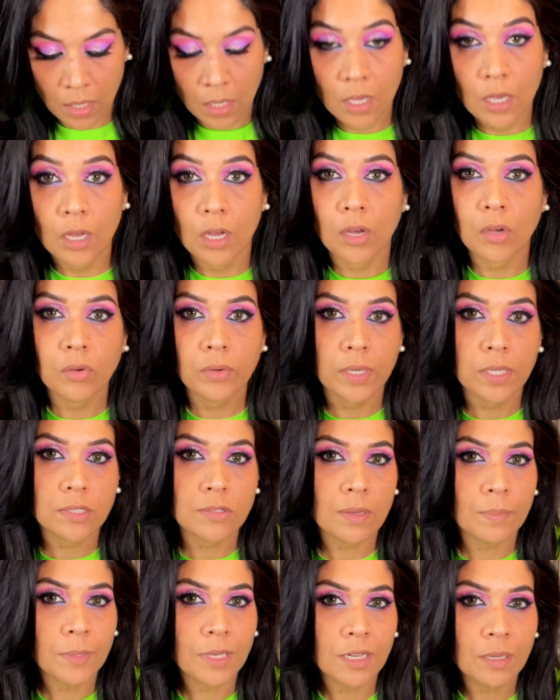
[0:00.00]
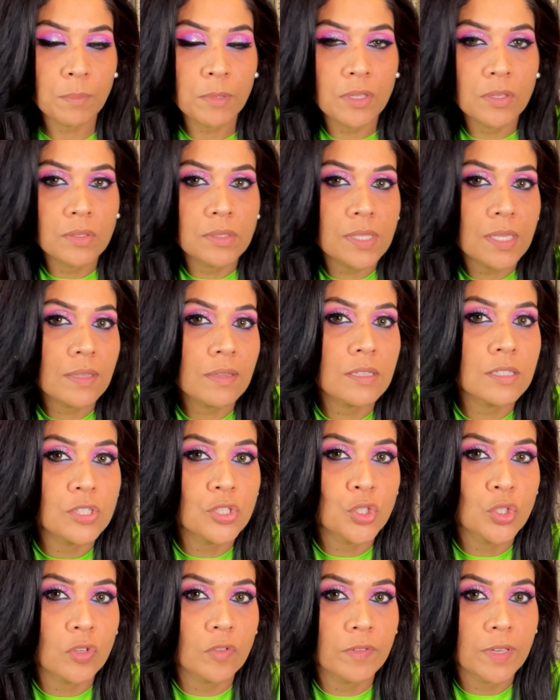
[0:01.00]
Okay, so I'm gonna be using this
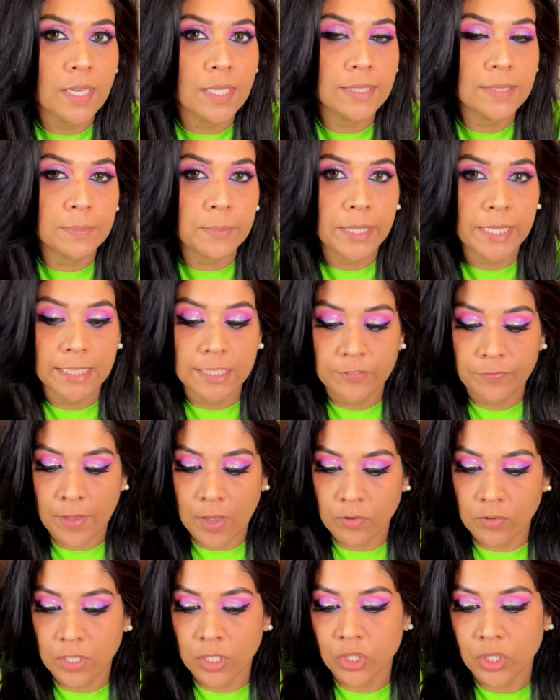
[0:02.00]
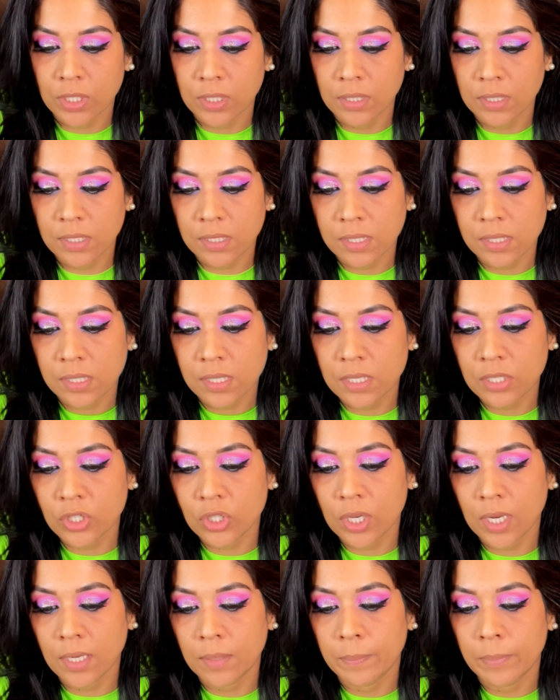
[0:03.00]
Juvia's Place foundation. This is in
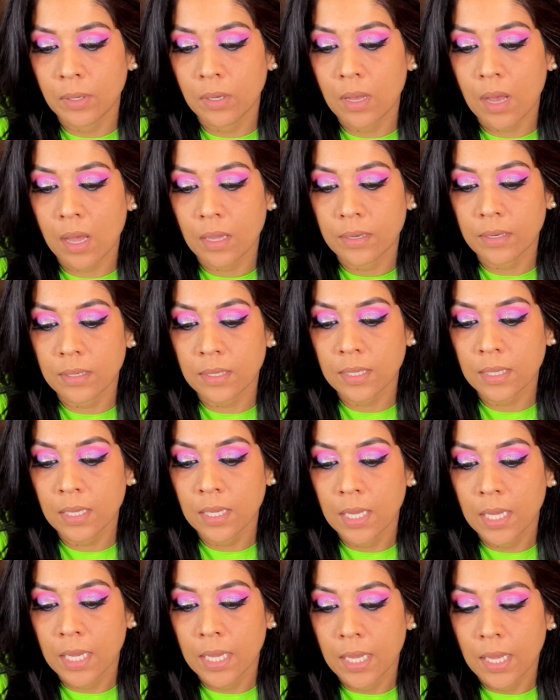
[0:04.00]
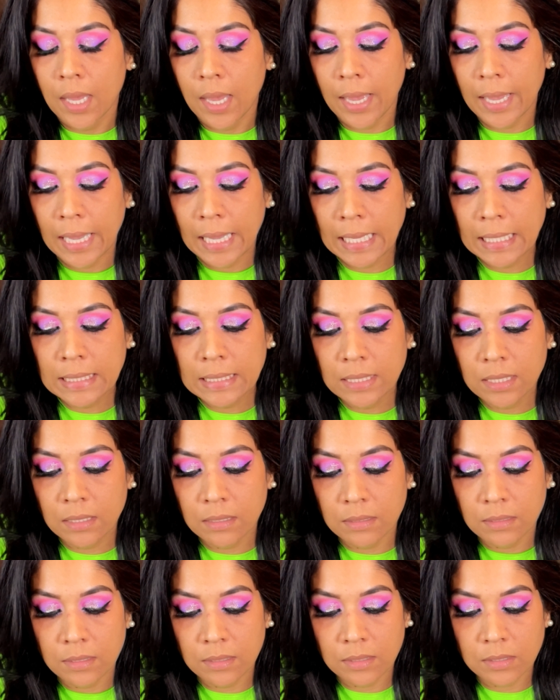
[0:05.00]
shade Bogota. And
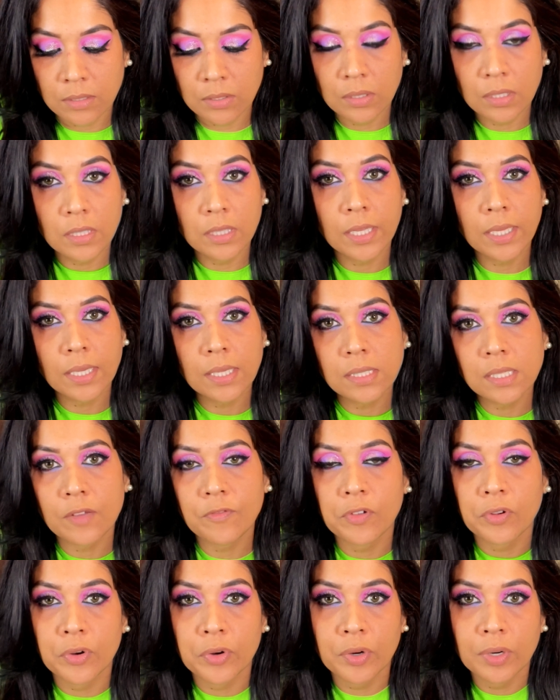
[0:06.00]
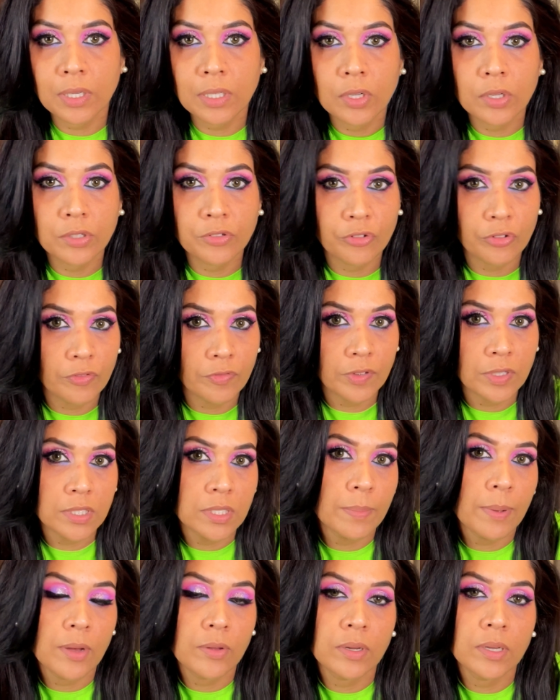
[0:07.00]
so the thing is, I've heard good reviews
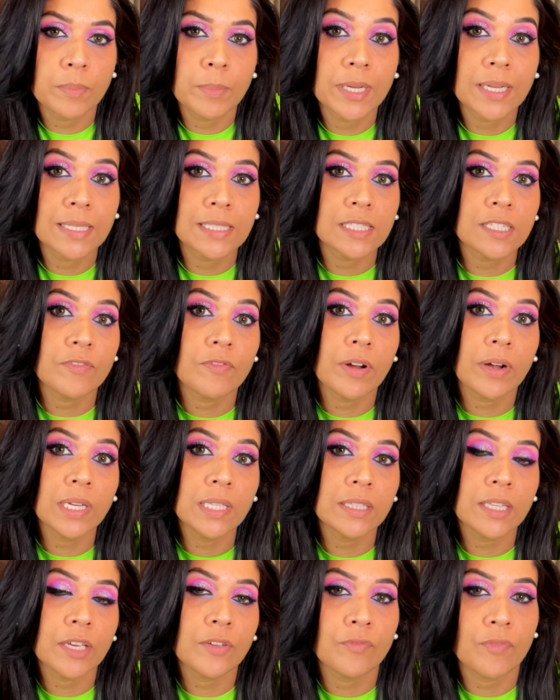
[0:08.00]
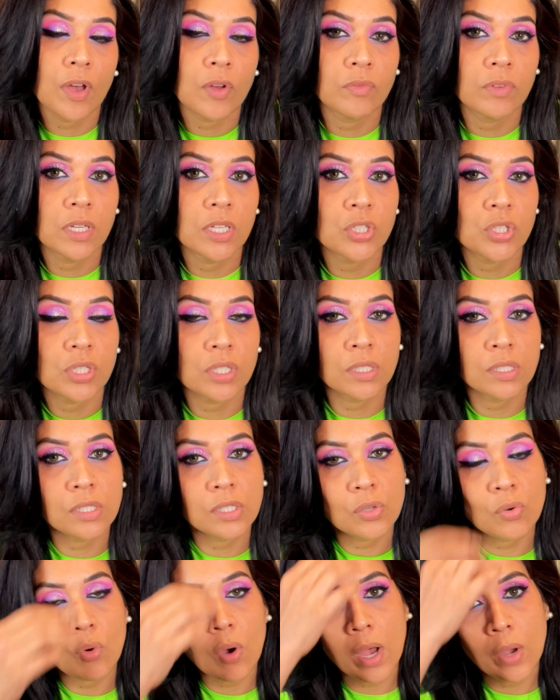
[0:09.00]
about it, but it's a very thick foundation,
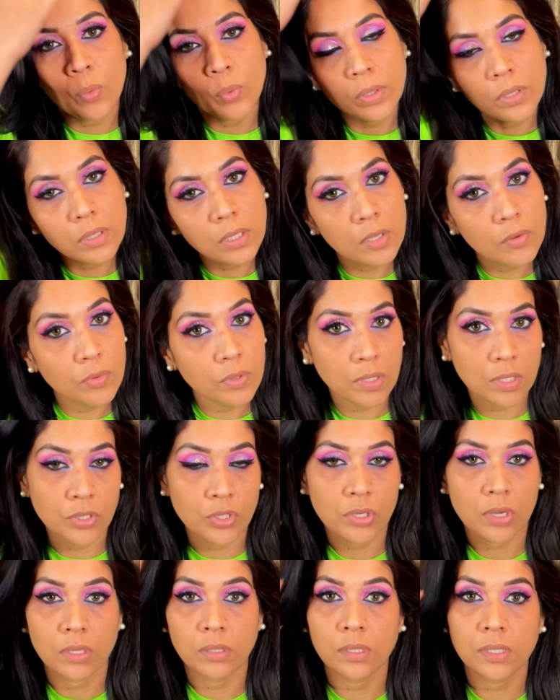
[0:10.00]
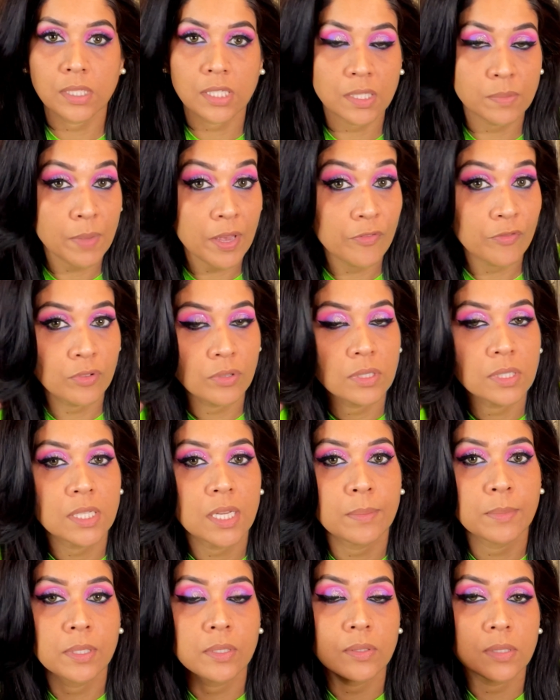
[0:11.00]
so I want to give it a shot. This is my first time
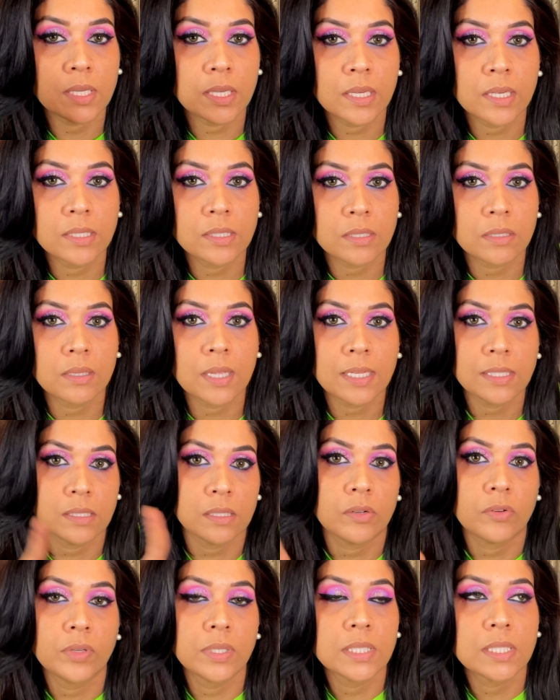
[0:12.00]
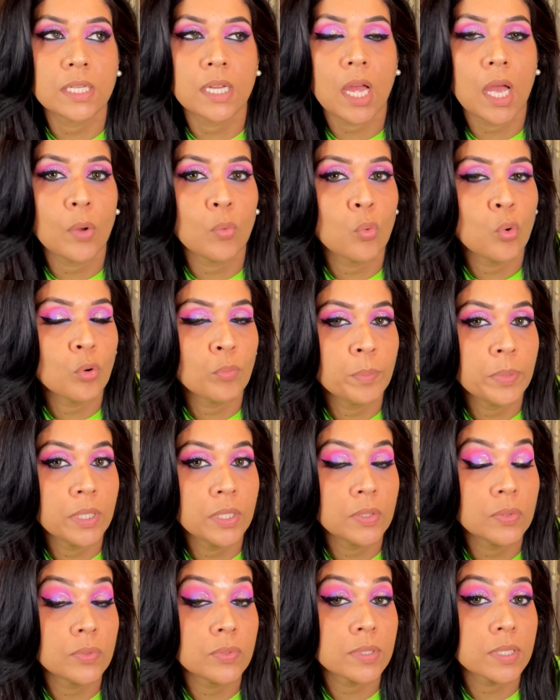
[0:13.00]
using it, so that's the reason I won't be
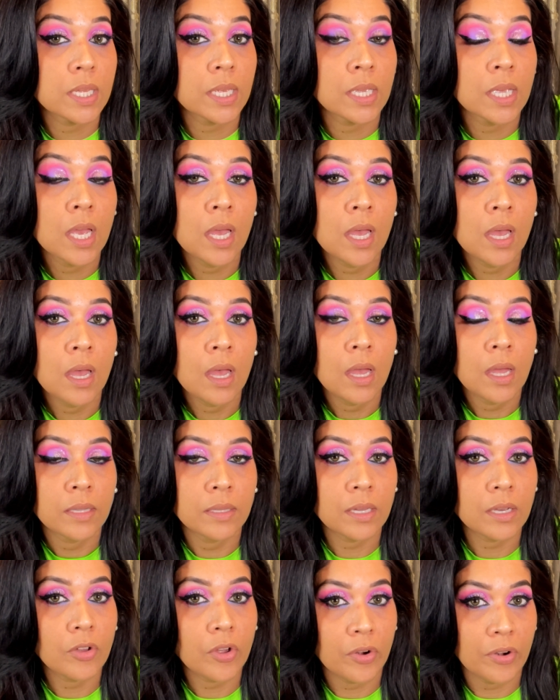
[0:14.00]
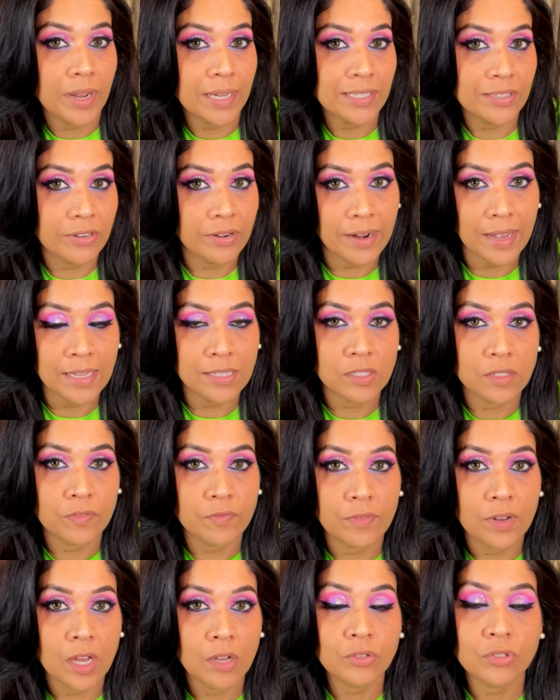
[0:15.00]
using the corrector as of
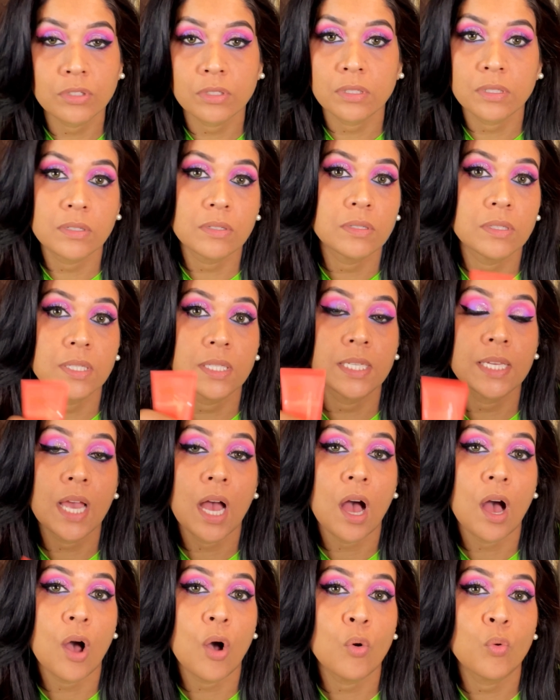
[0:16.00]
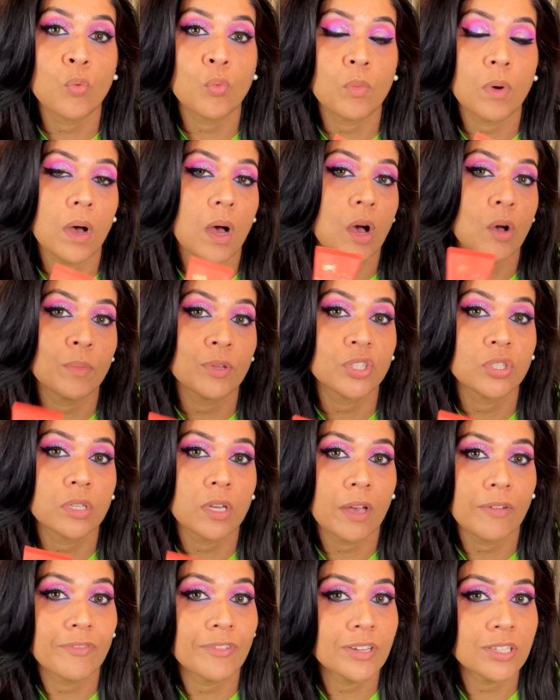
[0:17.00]
now, just to see how much
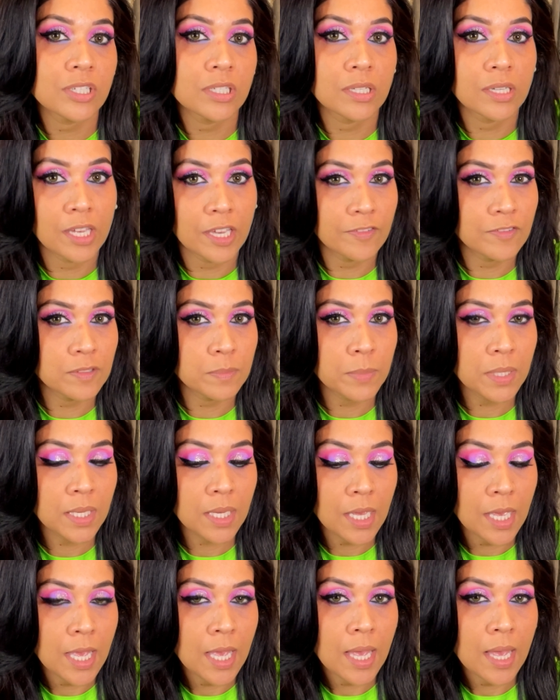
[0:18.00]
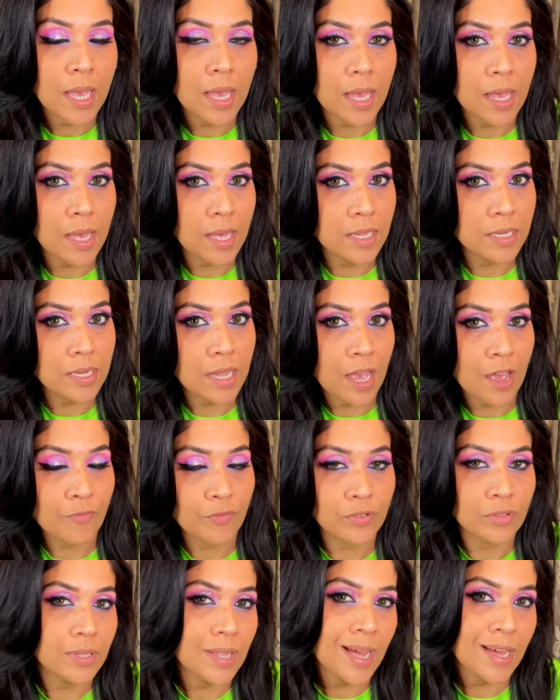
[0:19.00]
coverage it gives me. And
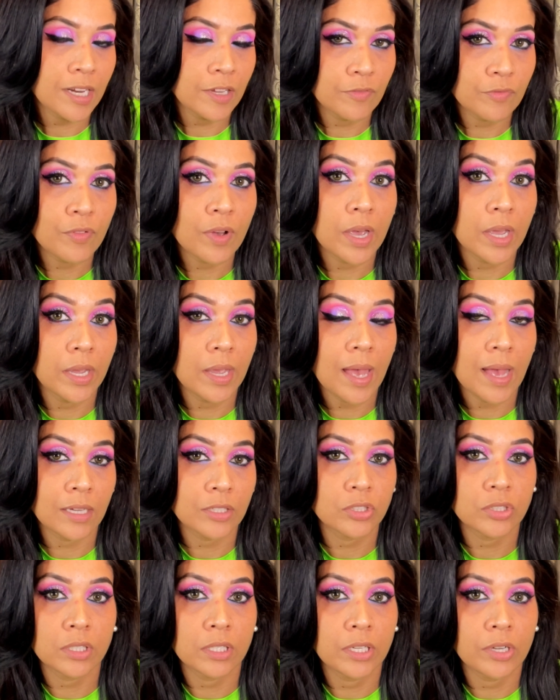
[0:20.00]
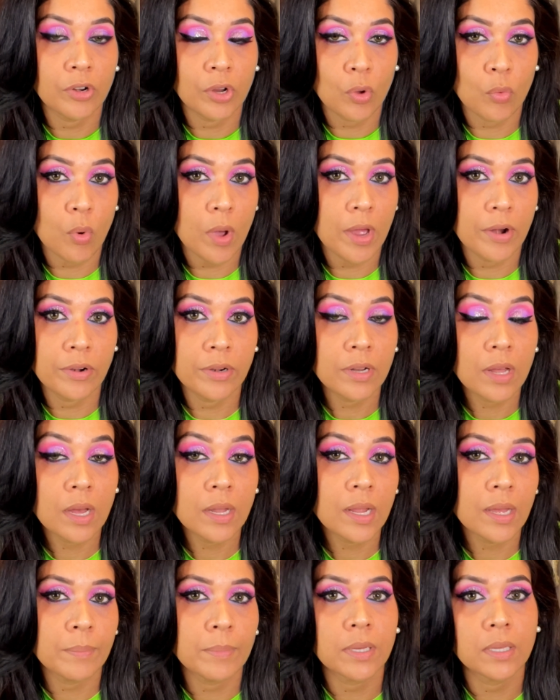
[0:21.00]
after that, if I actually require or not,
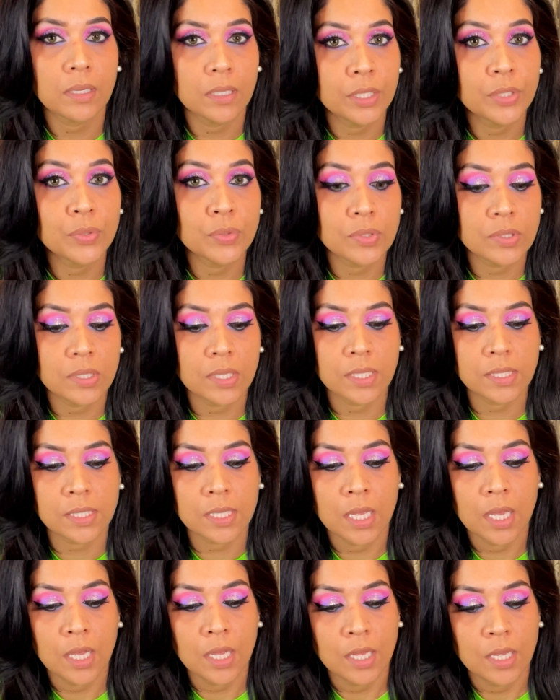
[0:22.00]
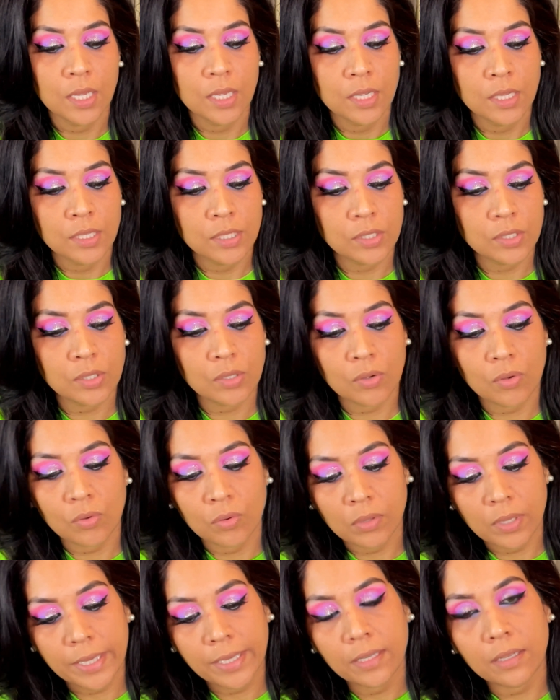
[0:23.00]
I'm gonna use this. So
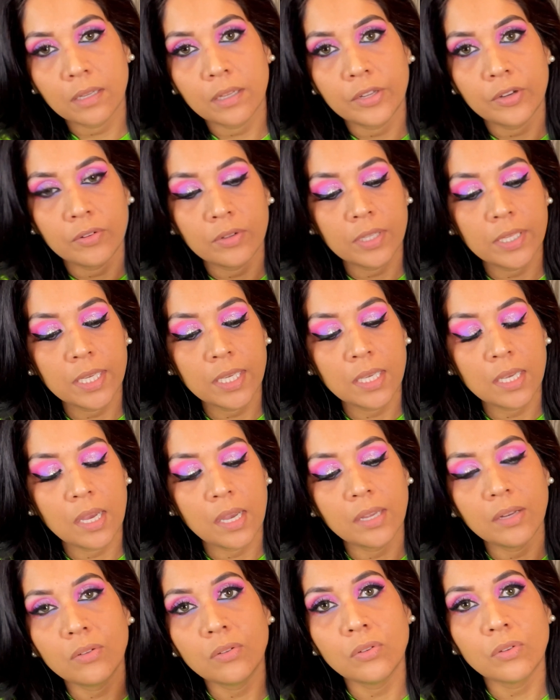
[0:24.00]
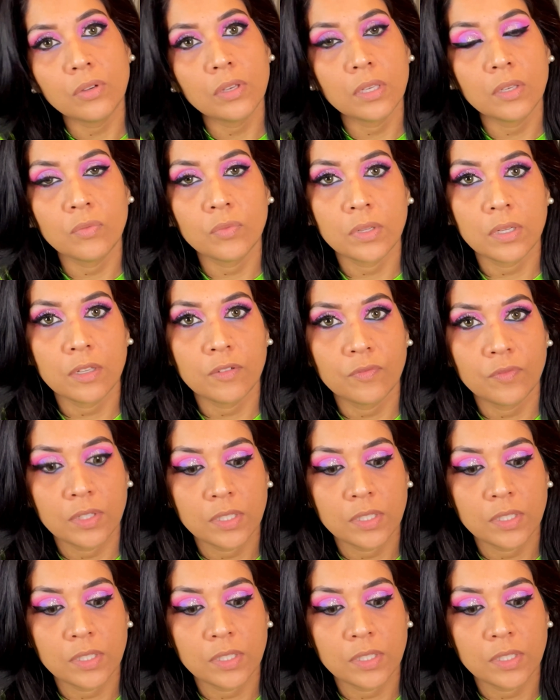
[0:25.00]
like literally, I don't know even if this